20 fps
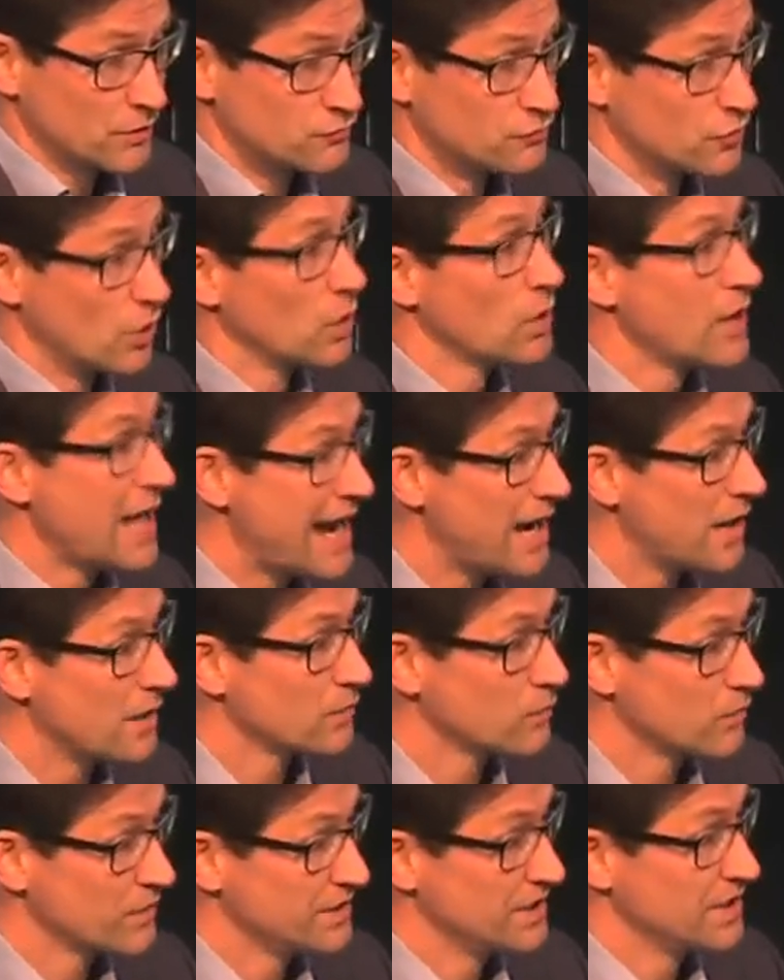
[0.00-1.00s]
roll
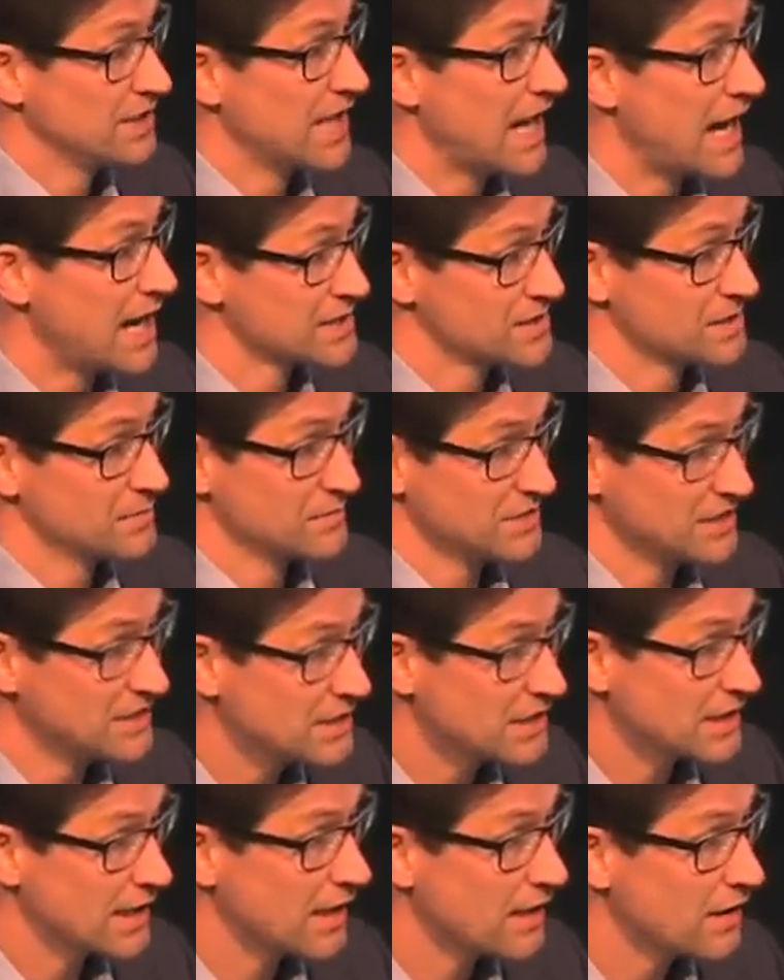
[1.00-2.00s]
out with the larger
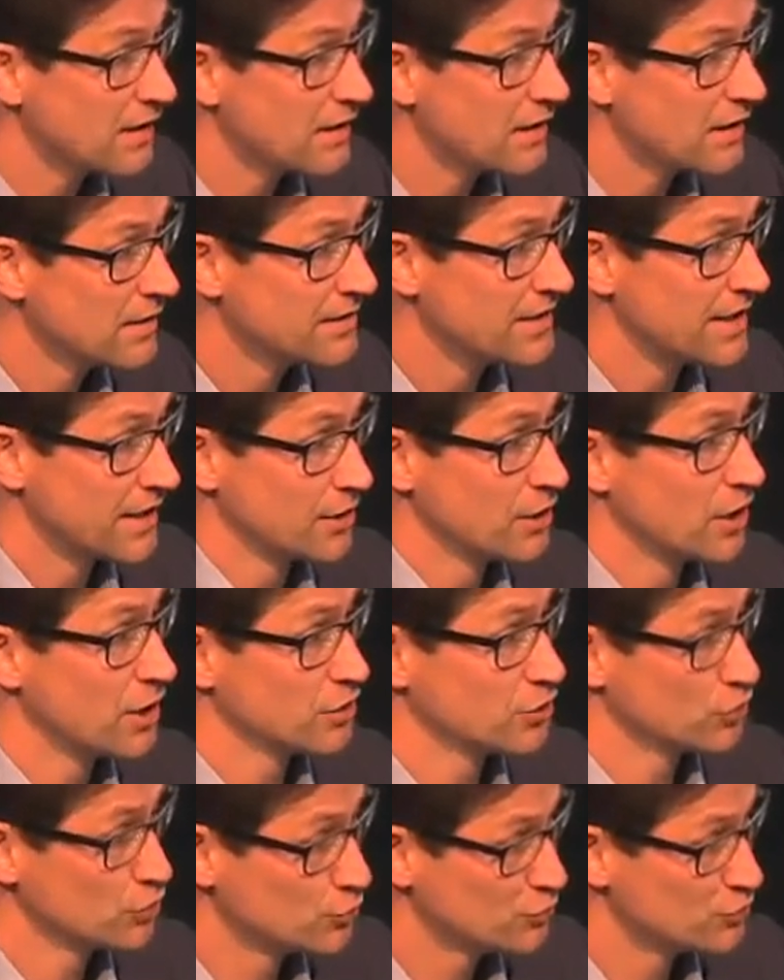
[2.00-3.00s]
media that are
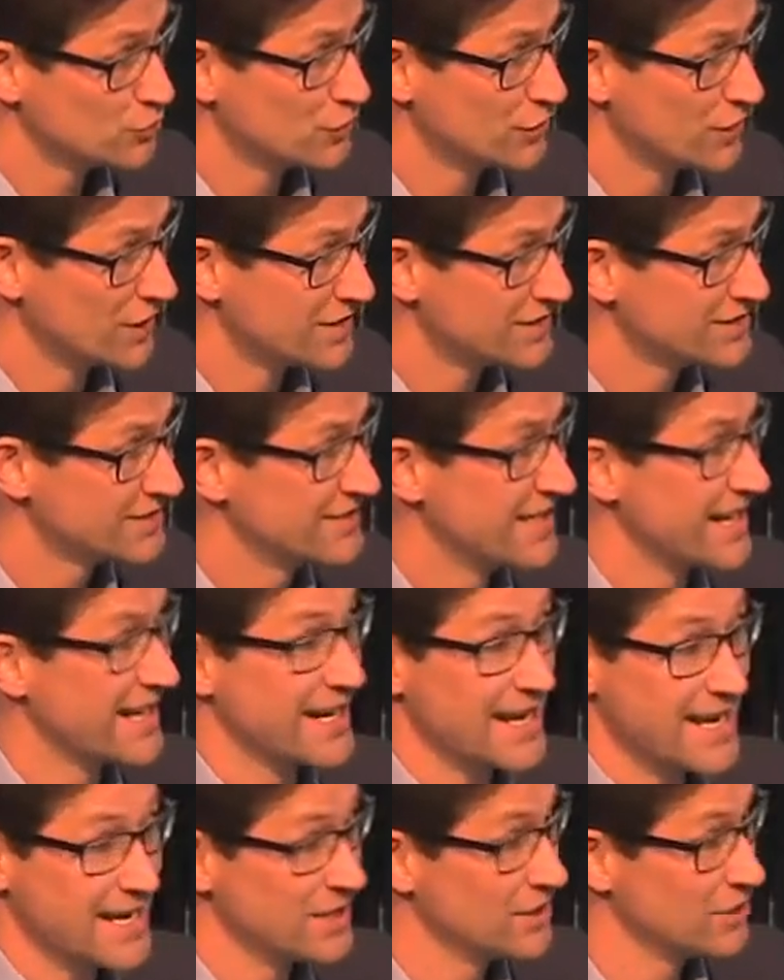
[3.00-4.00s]
not used to this, their
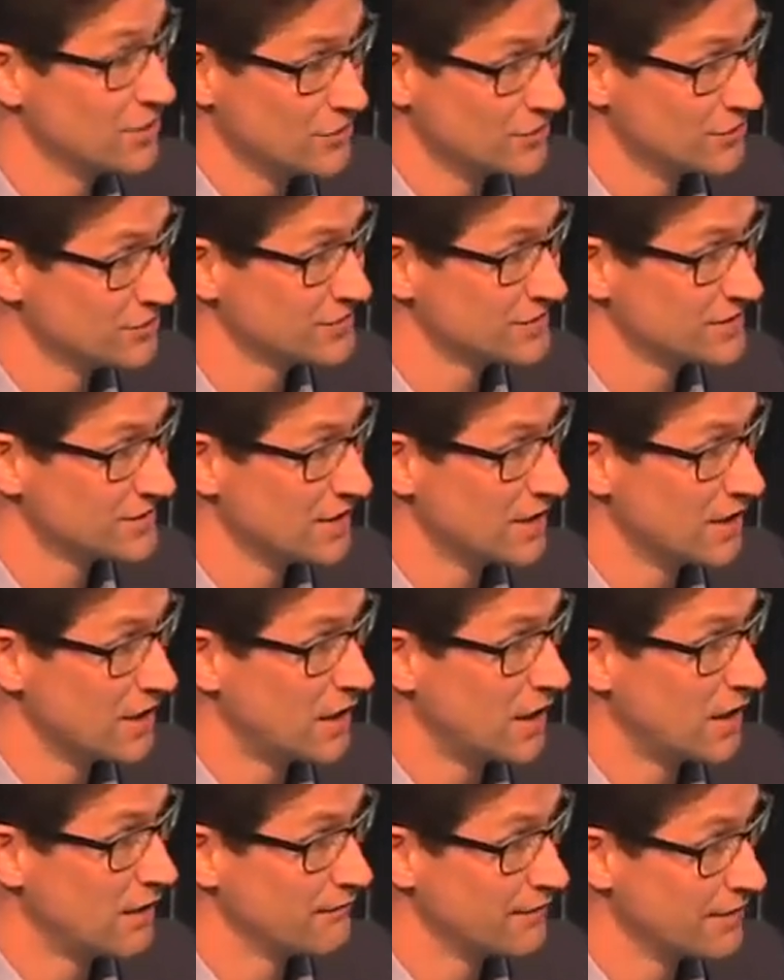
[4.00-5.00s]
editors
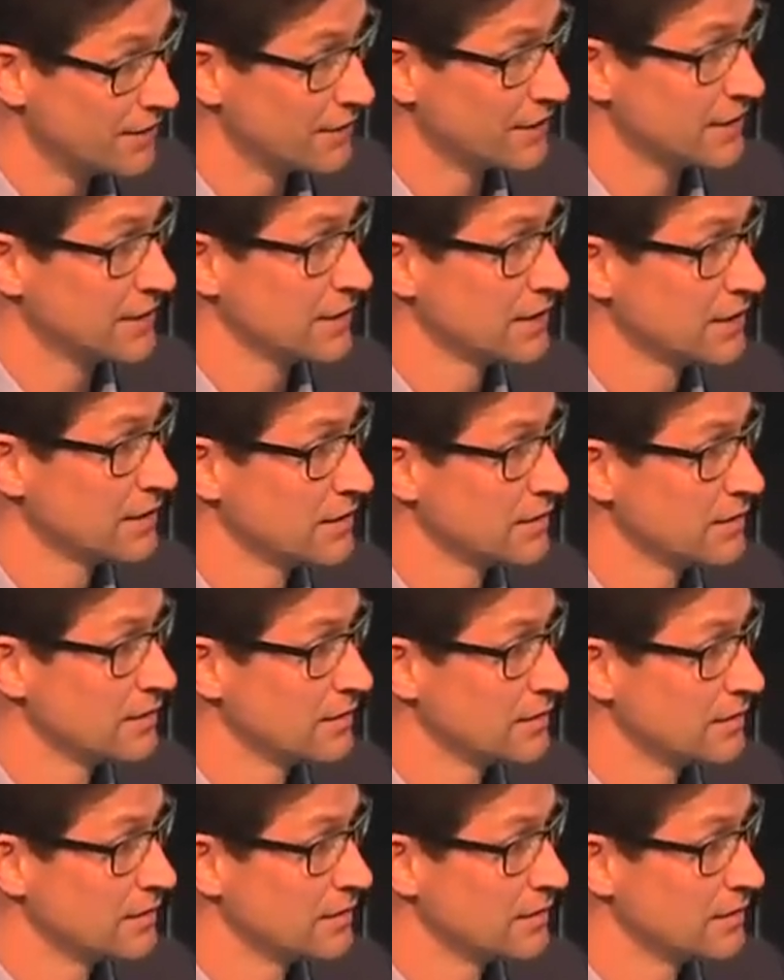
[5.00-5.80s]
are very